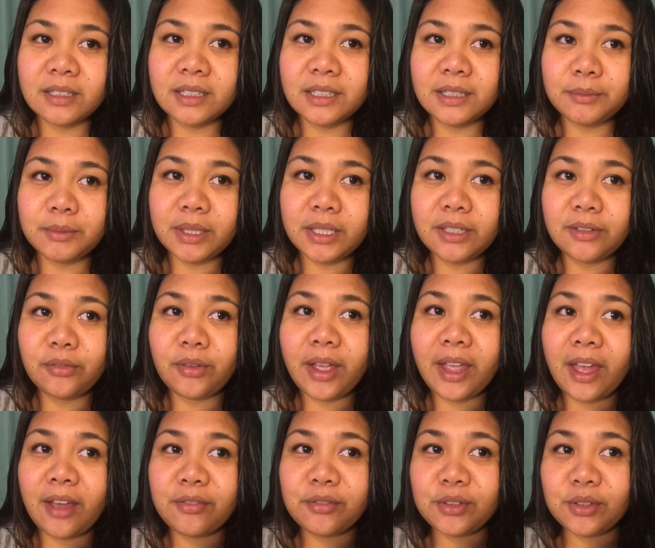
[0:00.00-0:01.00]
I mean, if I
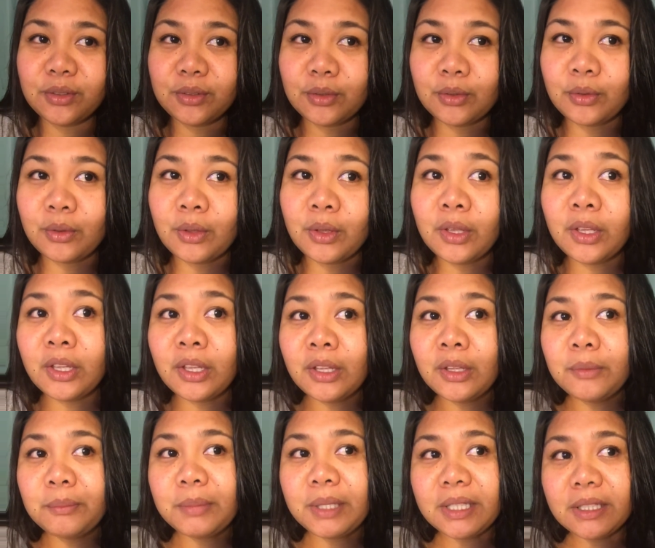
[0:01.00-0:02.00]
have to
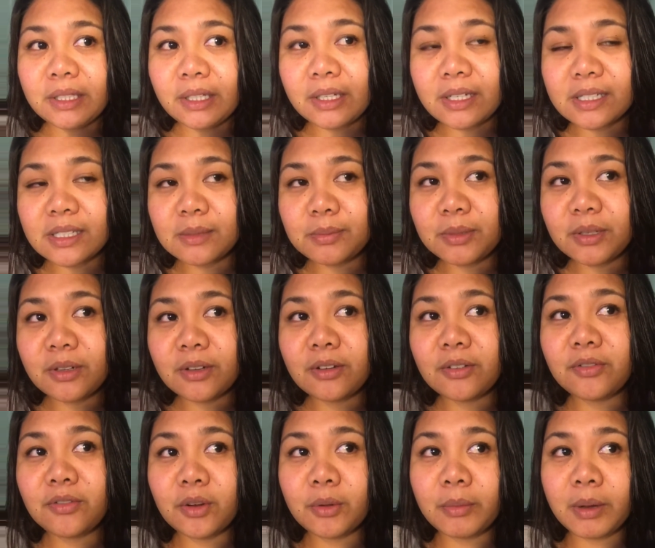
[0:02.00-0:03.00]
be in the hospital
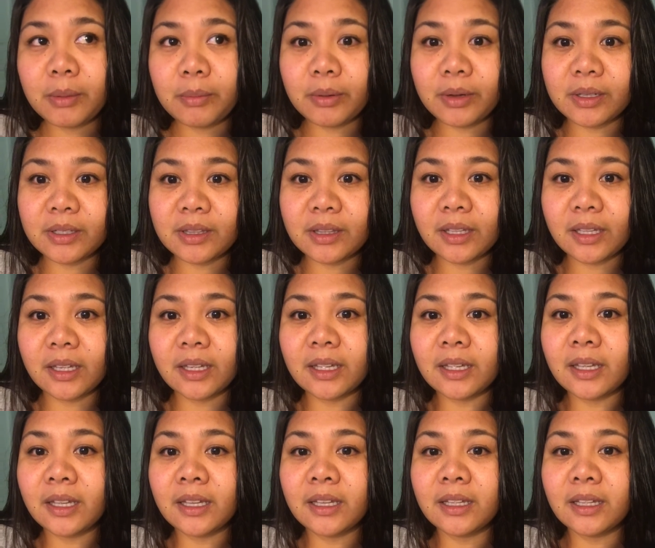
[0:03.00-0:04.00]
for my birthday,